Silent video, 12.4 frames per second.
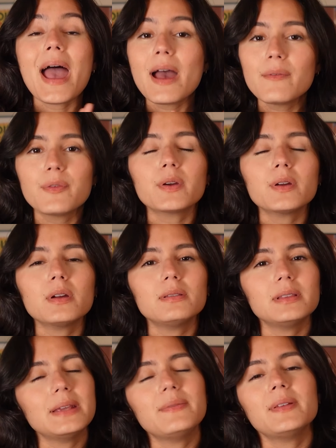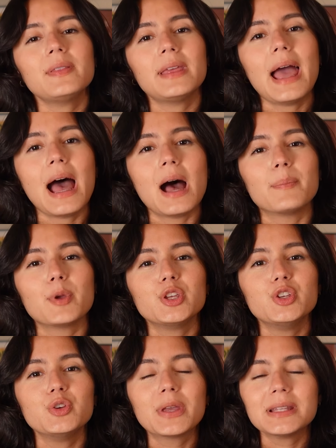ever leaving the app,
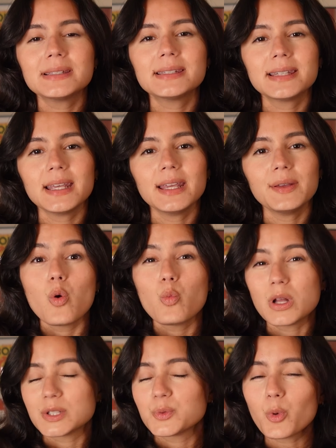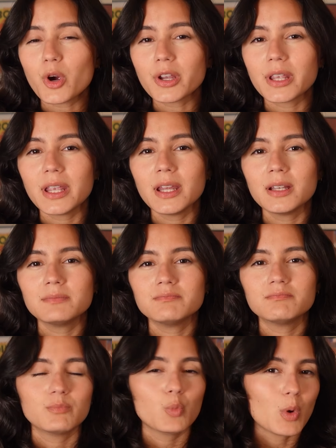you can see what's working,
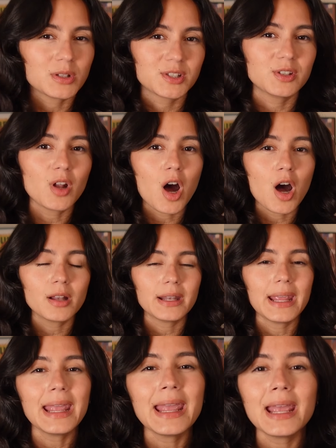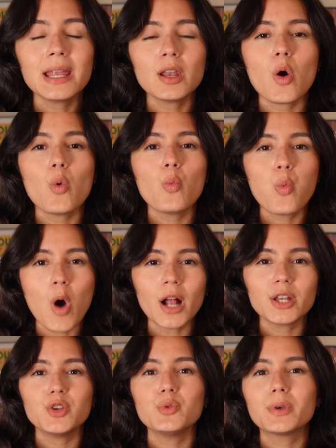what's not, and
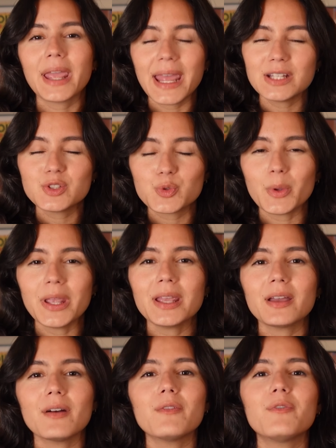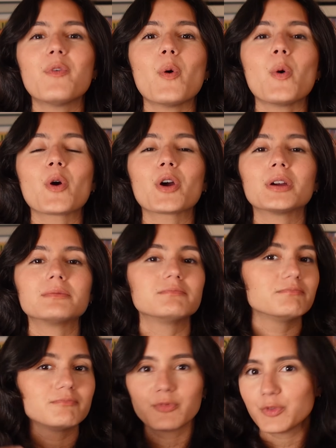what you can tweak for
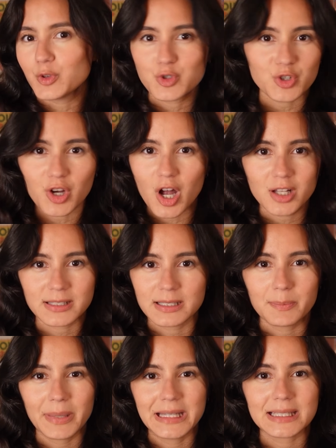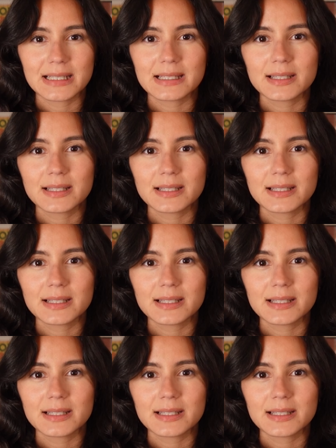future content pieces.